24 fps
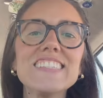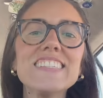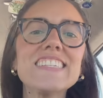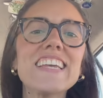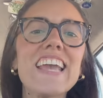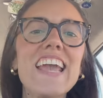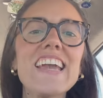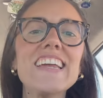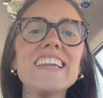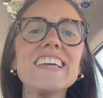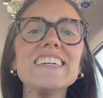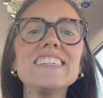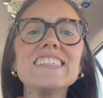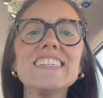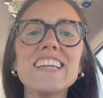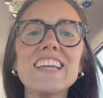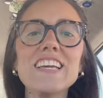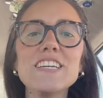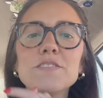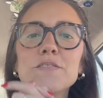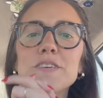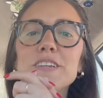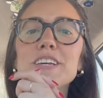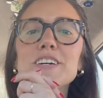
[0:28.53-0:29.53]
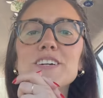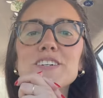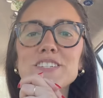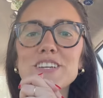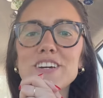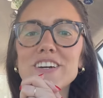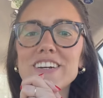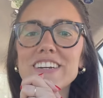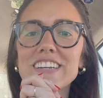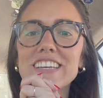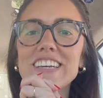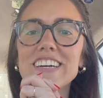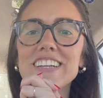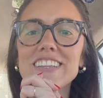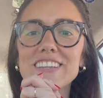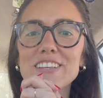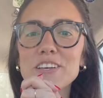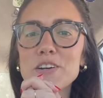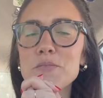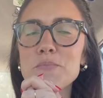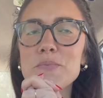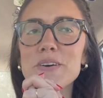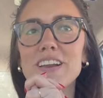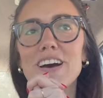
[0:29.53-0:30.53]
is Katie. Today's video is already a
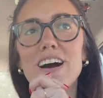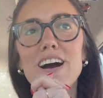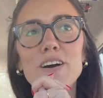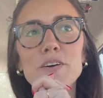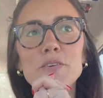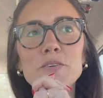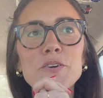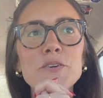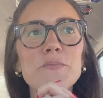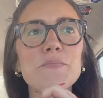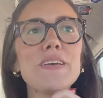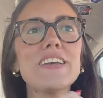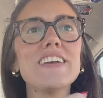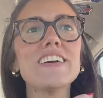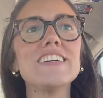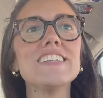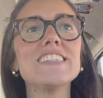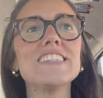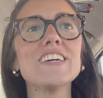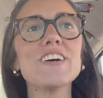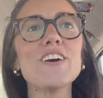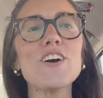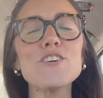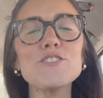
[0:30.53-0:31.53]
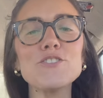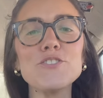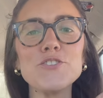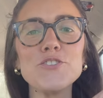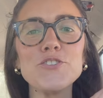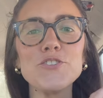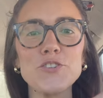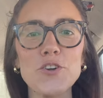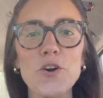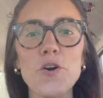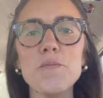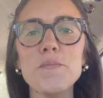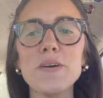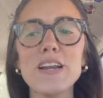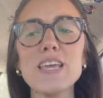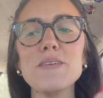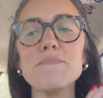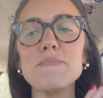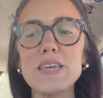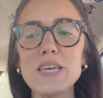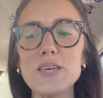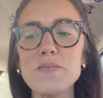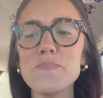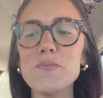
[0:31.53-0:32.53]
little bit awkward because there are so many
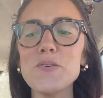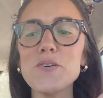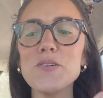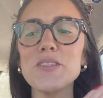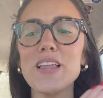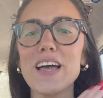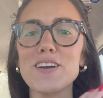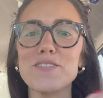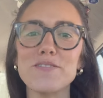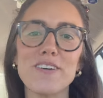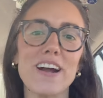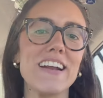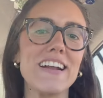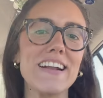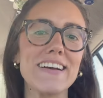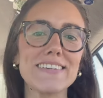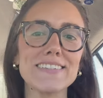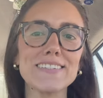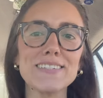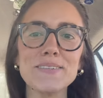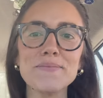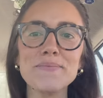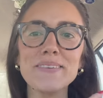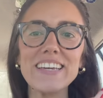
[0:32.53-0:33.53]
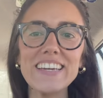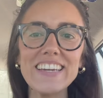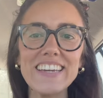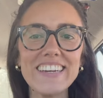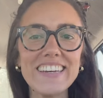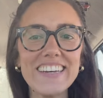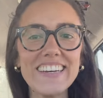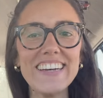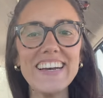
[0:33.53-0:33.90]
people like right next to me.